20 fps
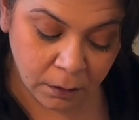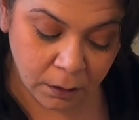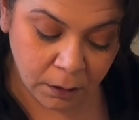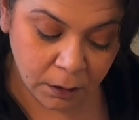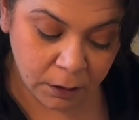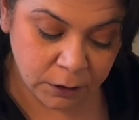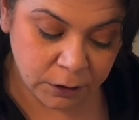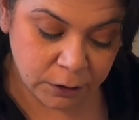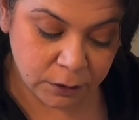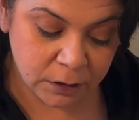
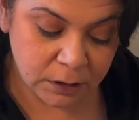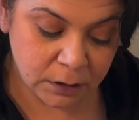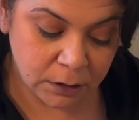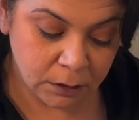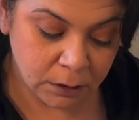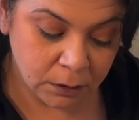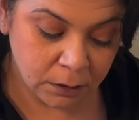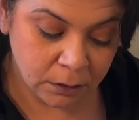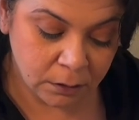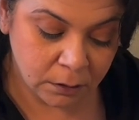
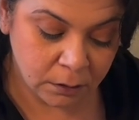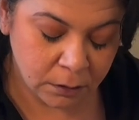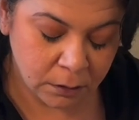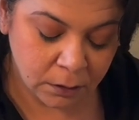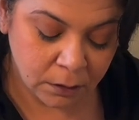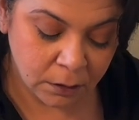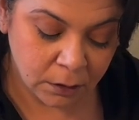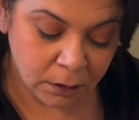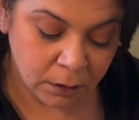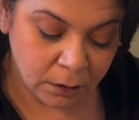Interesting.
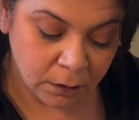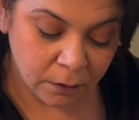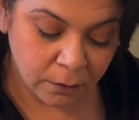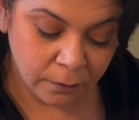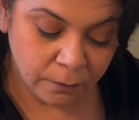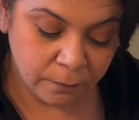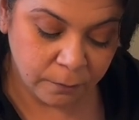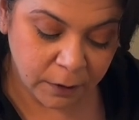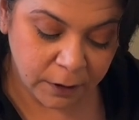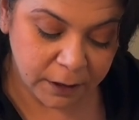
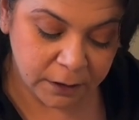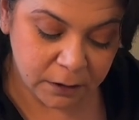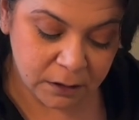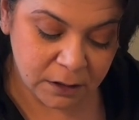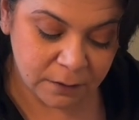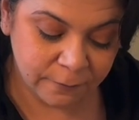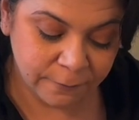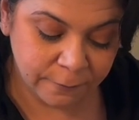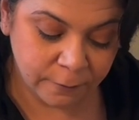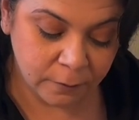What else
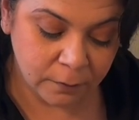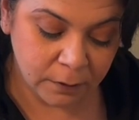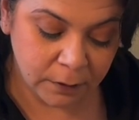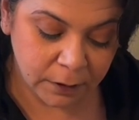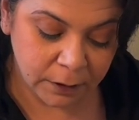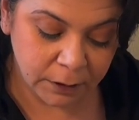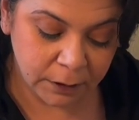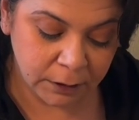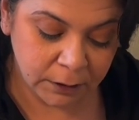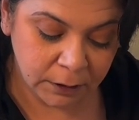
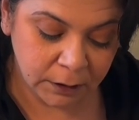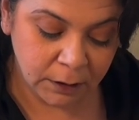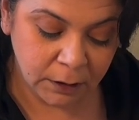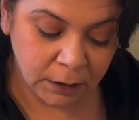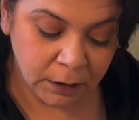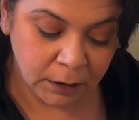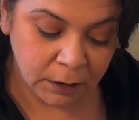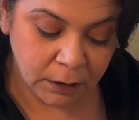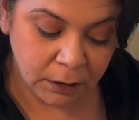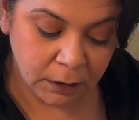for
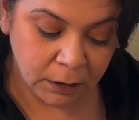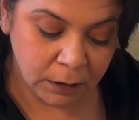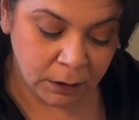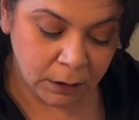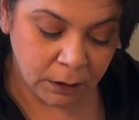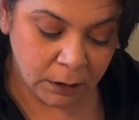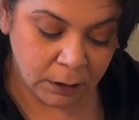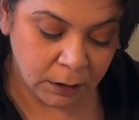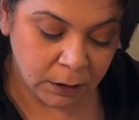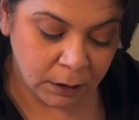
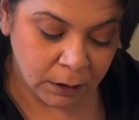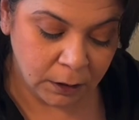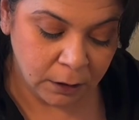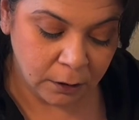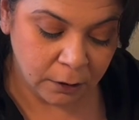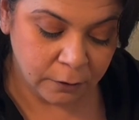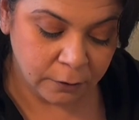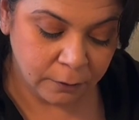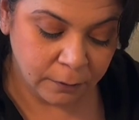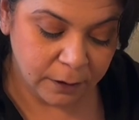
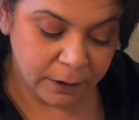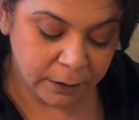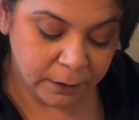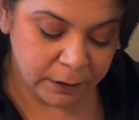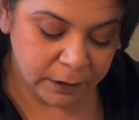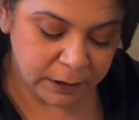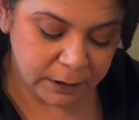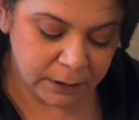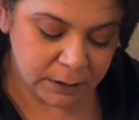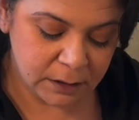
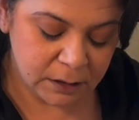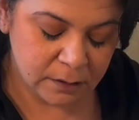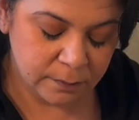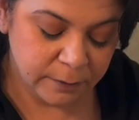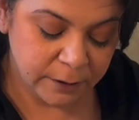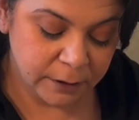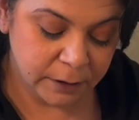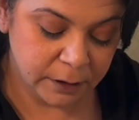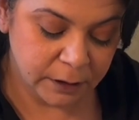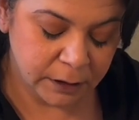Aquarius,
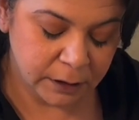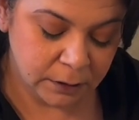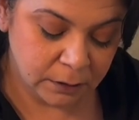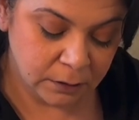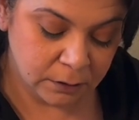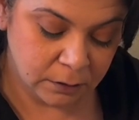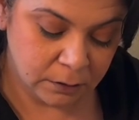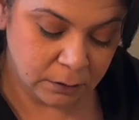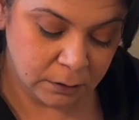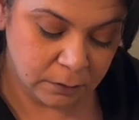Spirit?
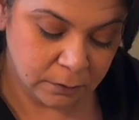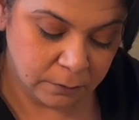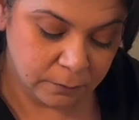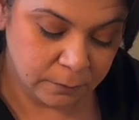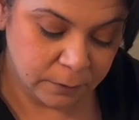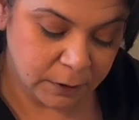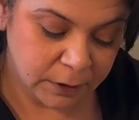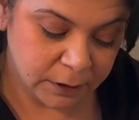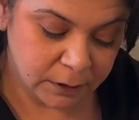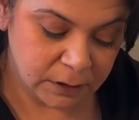
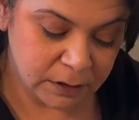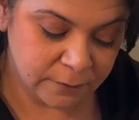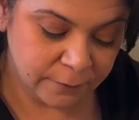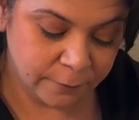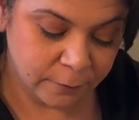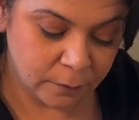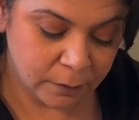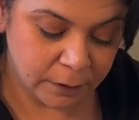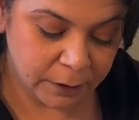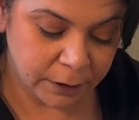What else
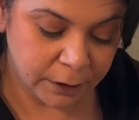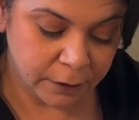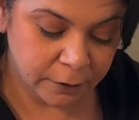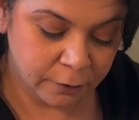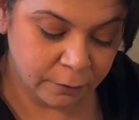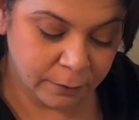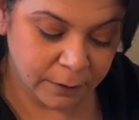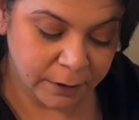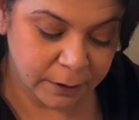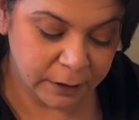for
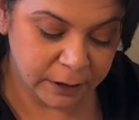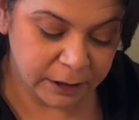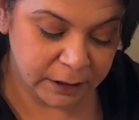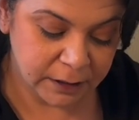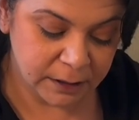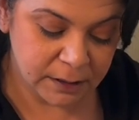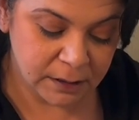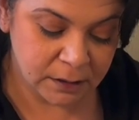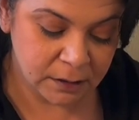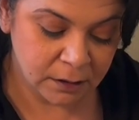
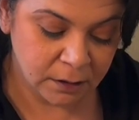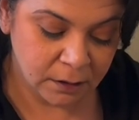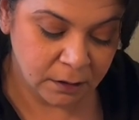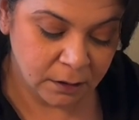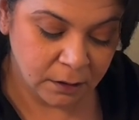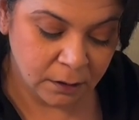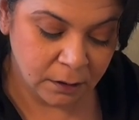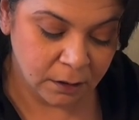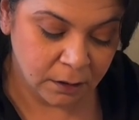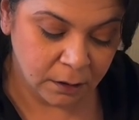Aquarius?
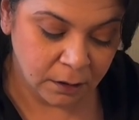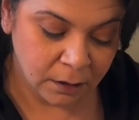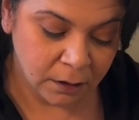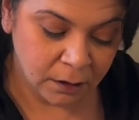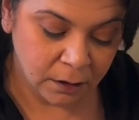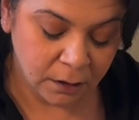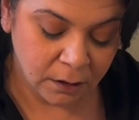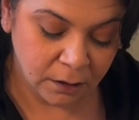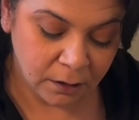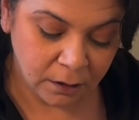
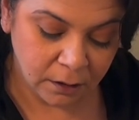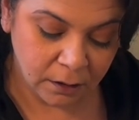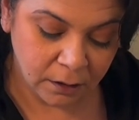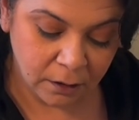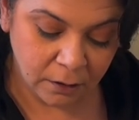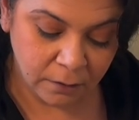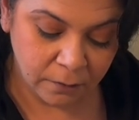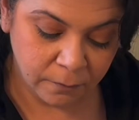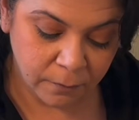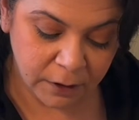
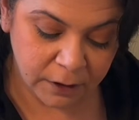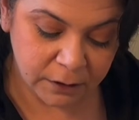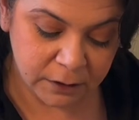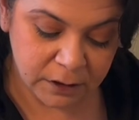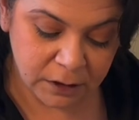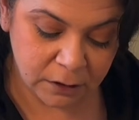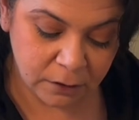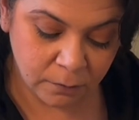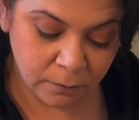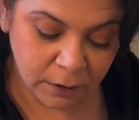What else
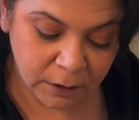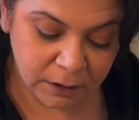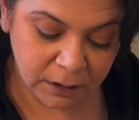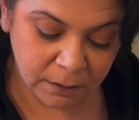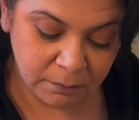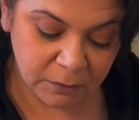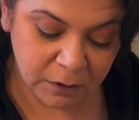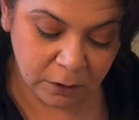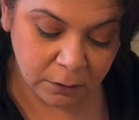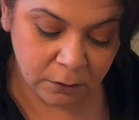do you want
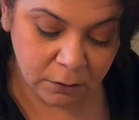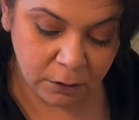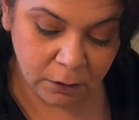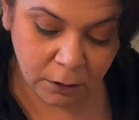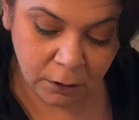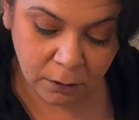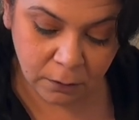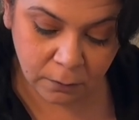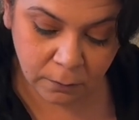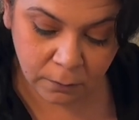them to
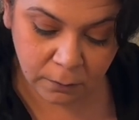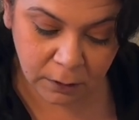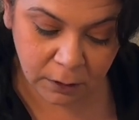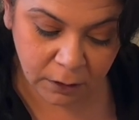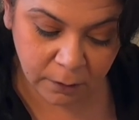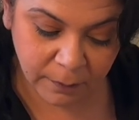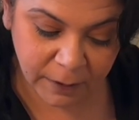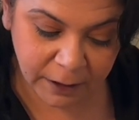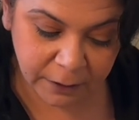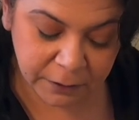know
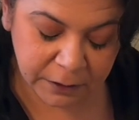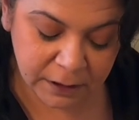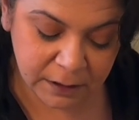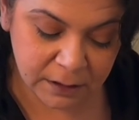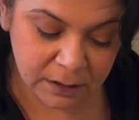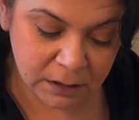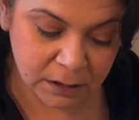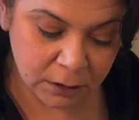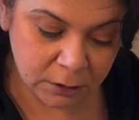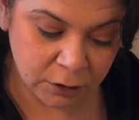about this
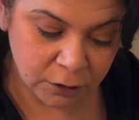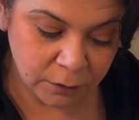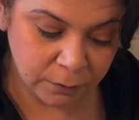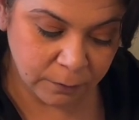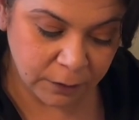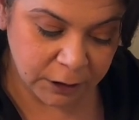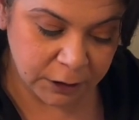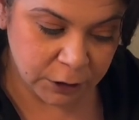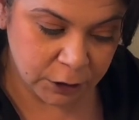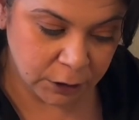
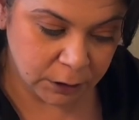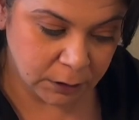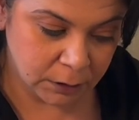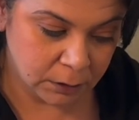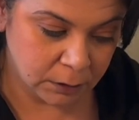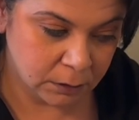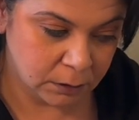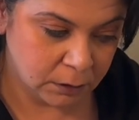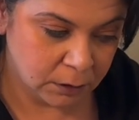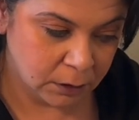situation?
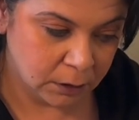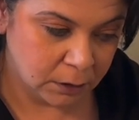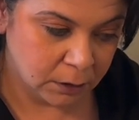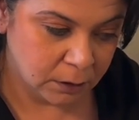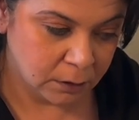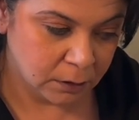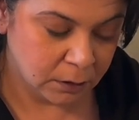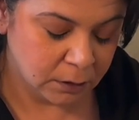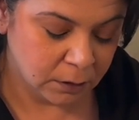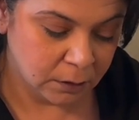
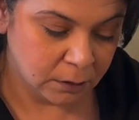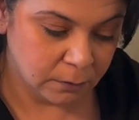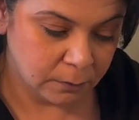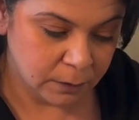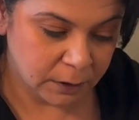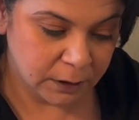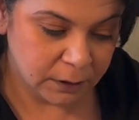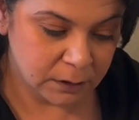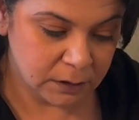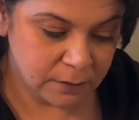What
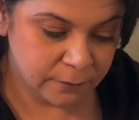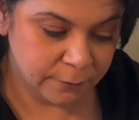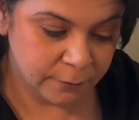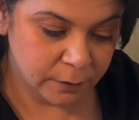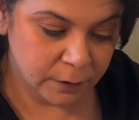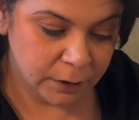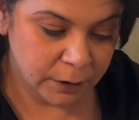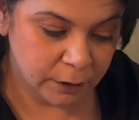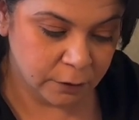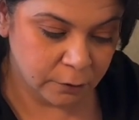else
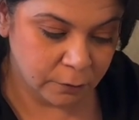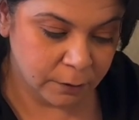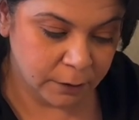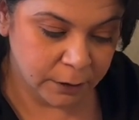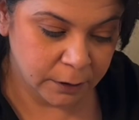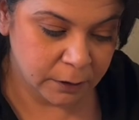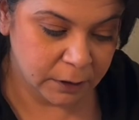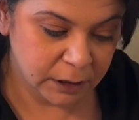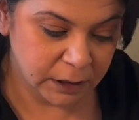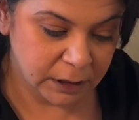for
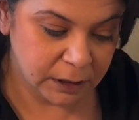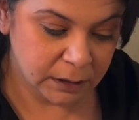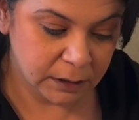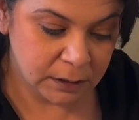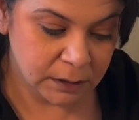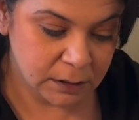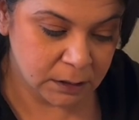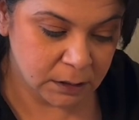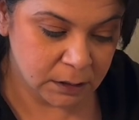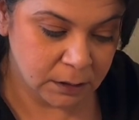
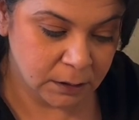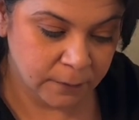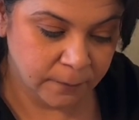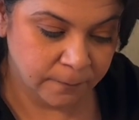Aquarius?